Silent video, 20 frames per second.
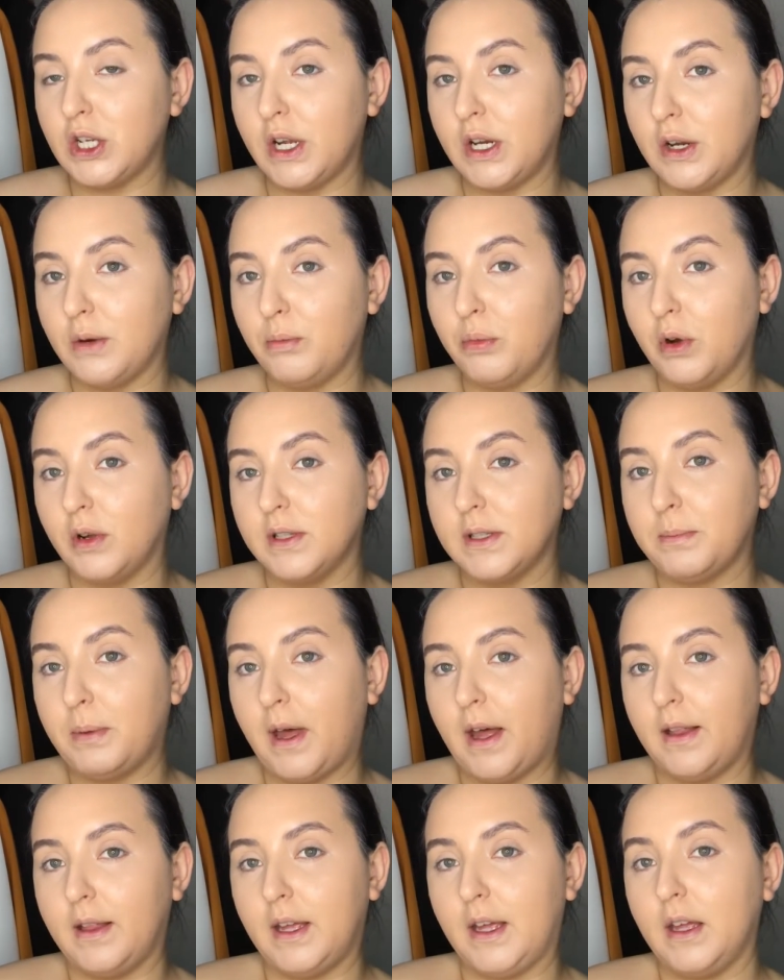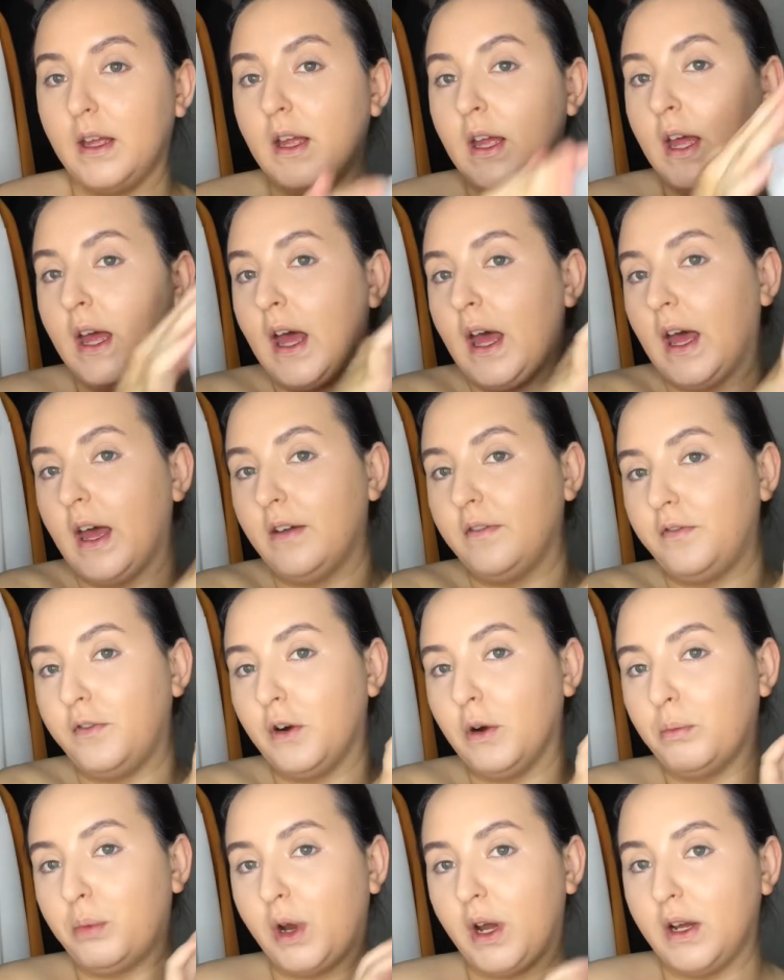Jenner bronze palette, and
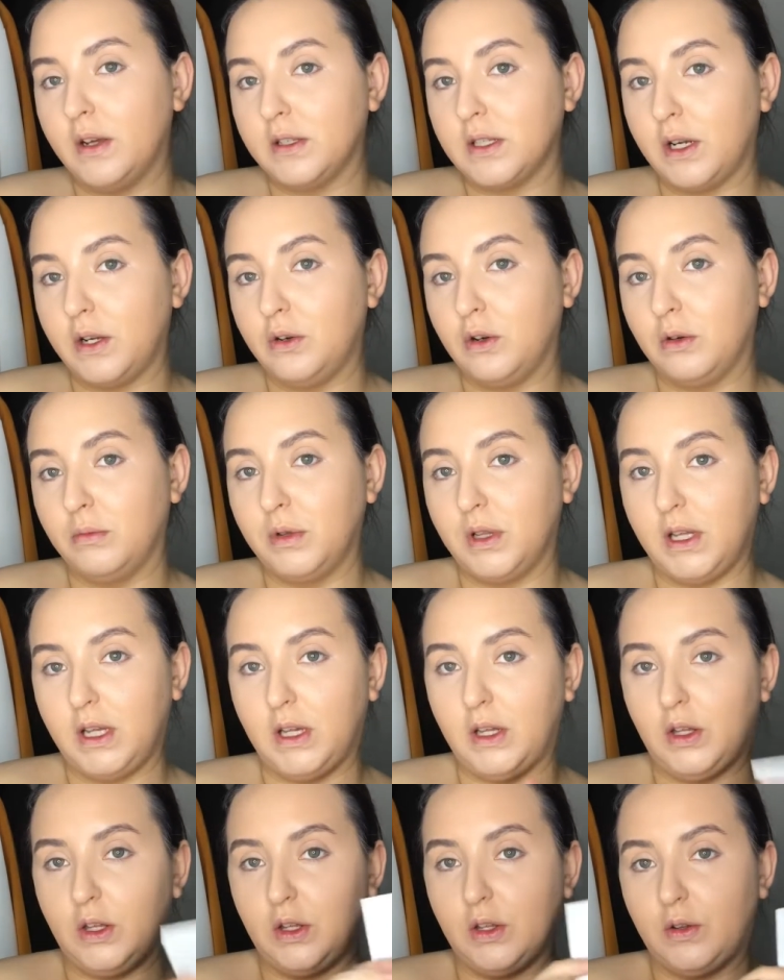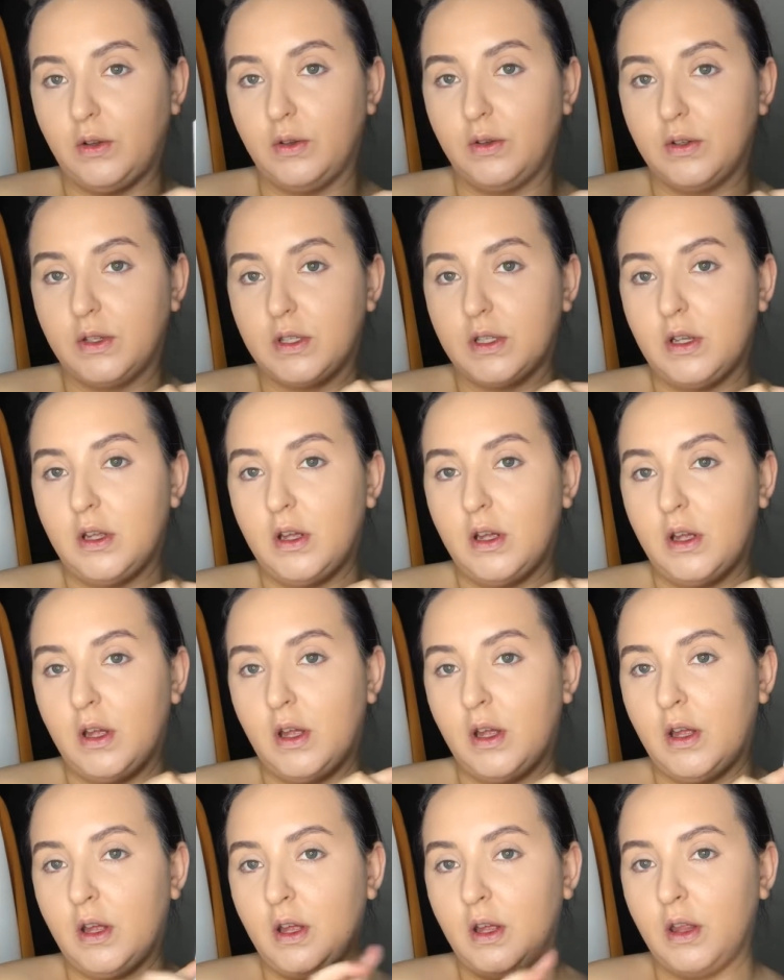for brows I normally use
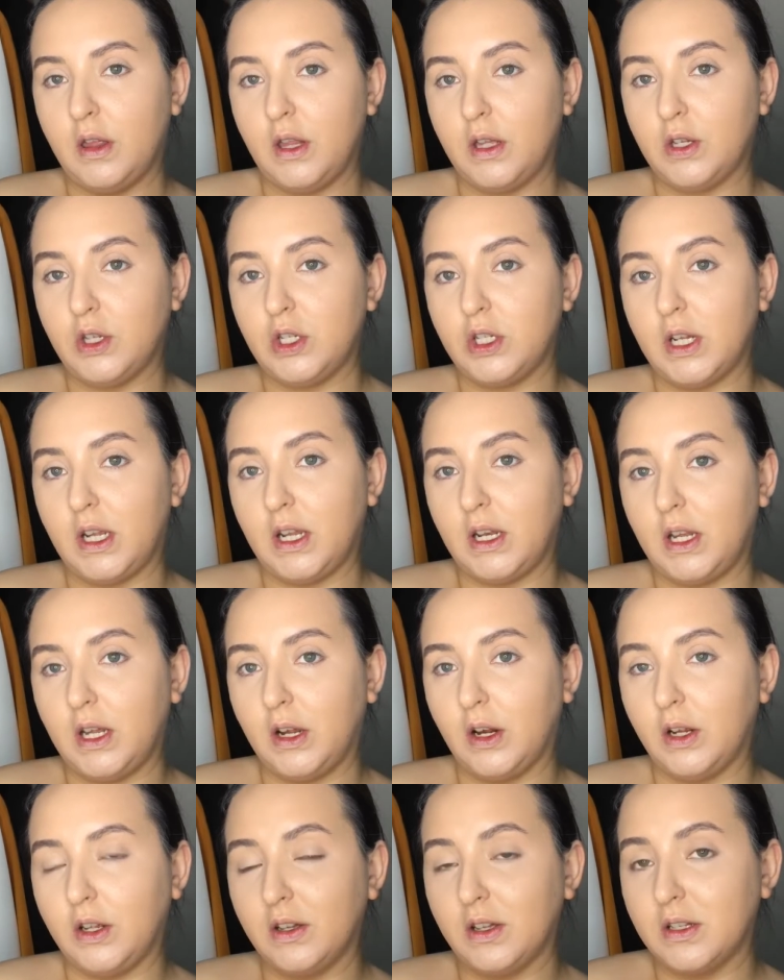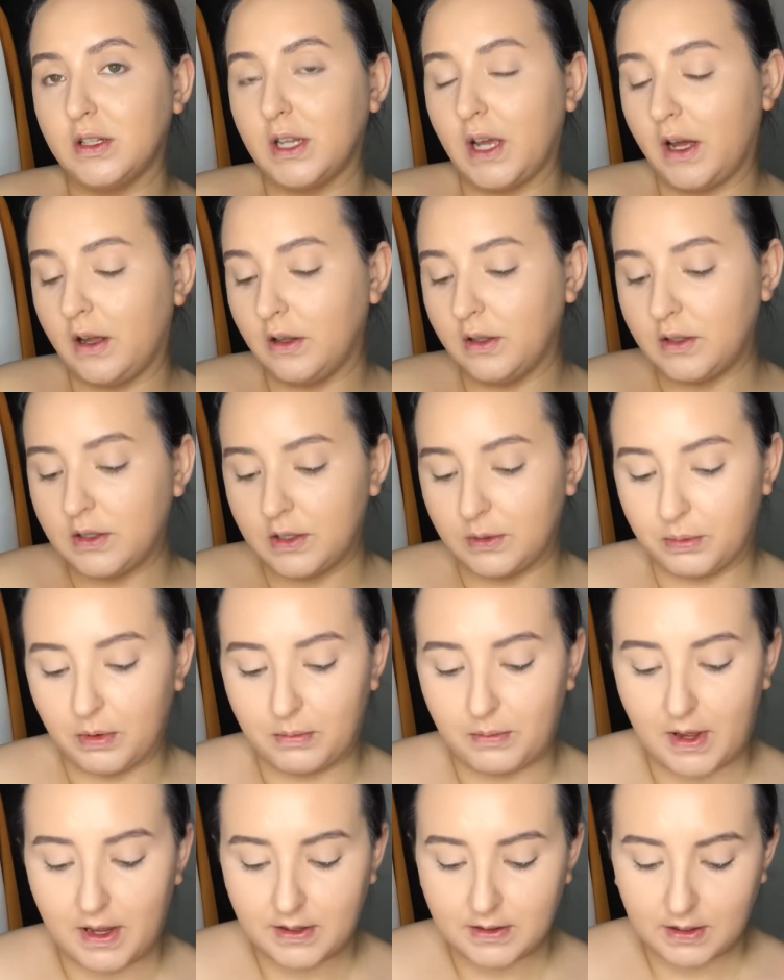this shade here. You can tell it's super
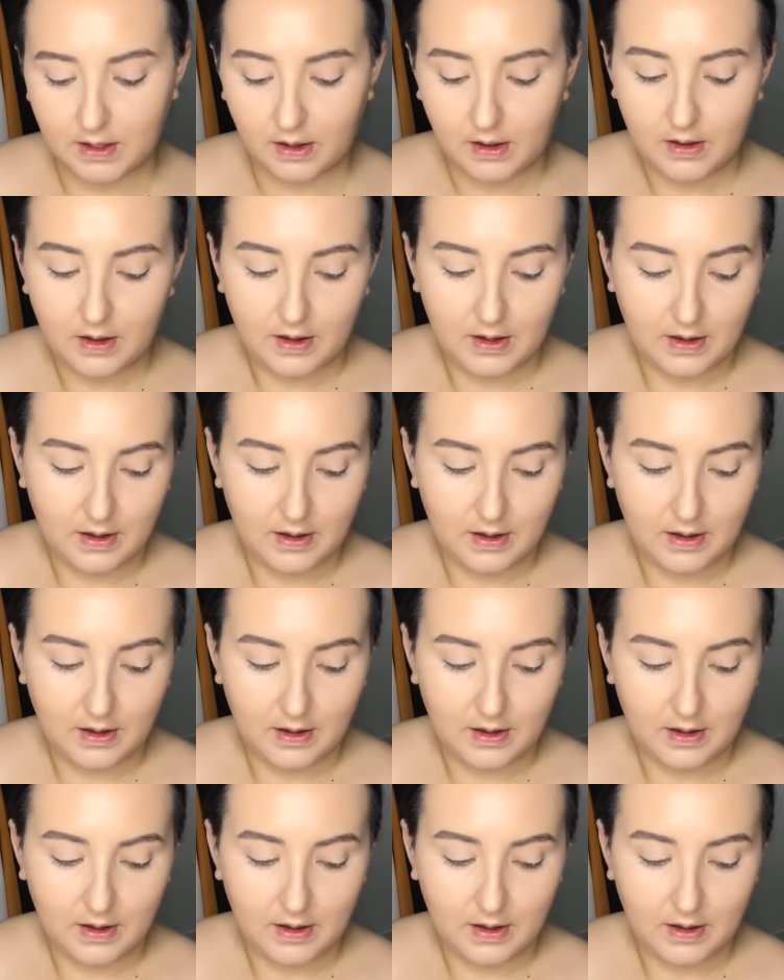messy.